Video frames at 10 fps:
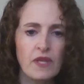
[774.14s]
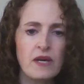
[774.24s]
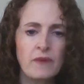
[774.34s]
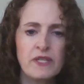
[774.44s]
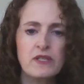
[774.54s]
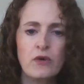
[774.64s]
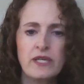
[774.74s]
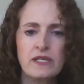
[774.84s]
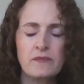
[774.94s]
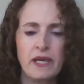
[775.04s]
It's
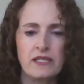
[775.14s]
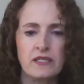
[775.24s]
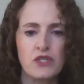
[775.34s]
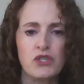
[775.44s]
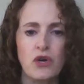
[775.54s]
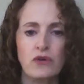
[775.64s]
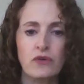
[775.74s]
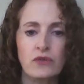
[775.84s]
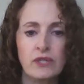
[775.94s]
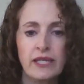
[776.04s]
always best to start
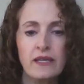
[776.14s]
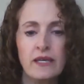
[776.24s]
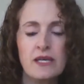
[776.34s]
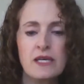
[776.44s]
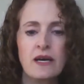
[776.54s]
early.